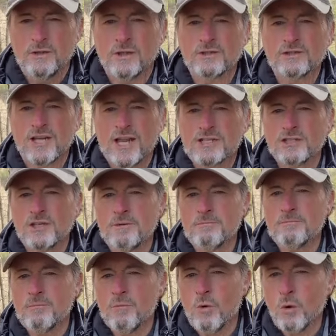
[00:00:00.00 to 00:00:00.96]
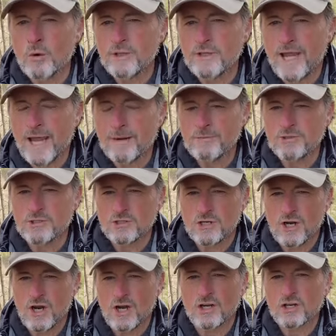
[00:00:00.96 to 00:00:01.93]
there's actually more
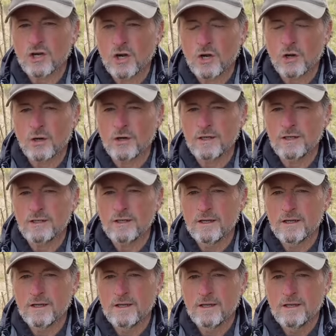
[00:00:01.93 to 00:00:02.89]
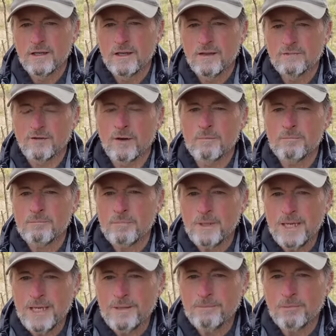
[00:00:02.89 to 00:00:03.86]
damage occurring from
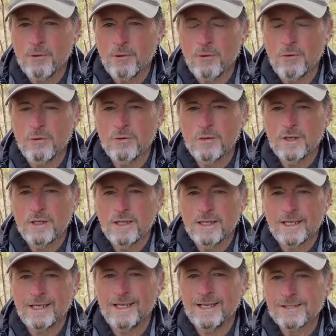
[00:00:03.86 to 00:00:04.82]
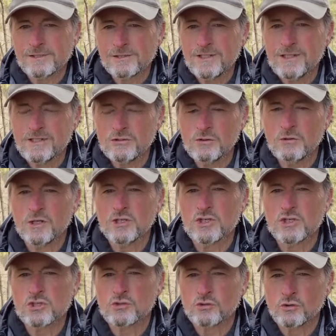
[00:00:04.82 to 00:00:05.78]
people listening to
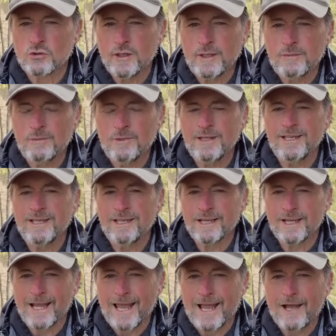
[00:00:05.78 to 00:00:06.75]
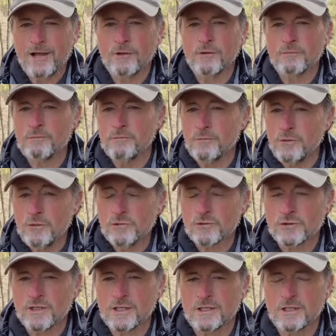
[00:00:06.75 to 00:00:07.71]
extremely loud
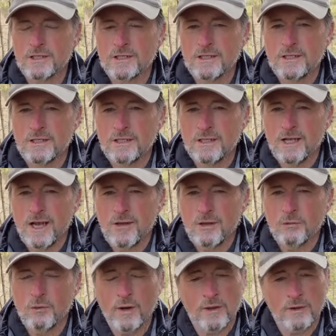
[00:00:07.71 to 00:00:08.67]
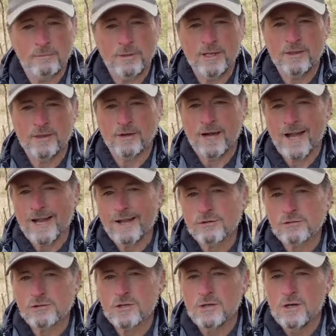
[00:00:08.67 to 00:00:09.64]
music, whether it be in their
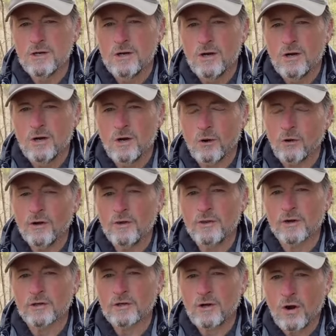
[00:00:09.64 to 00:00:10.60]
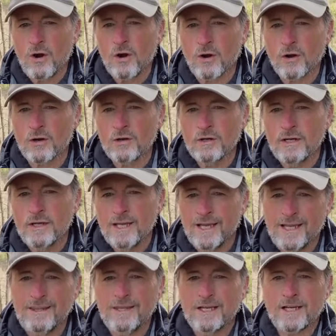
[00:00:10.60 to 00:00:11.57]
house or in their car,
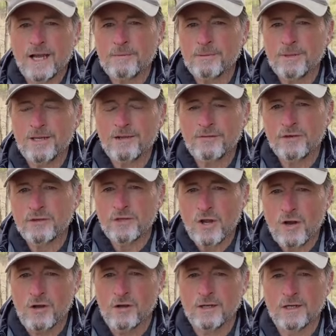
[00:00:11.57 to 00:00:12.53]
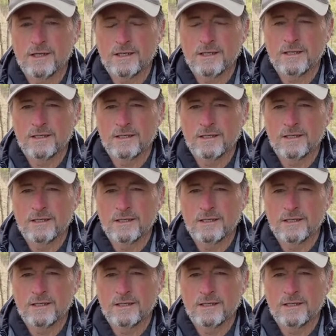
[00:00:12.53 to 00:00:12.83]
in the company of their dog.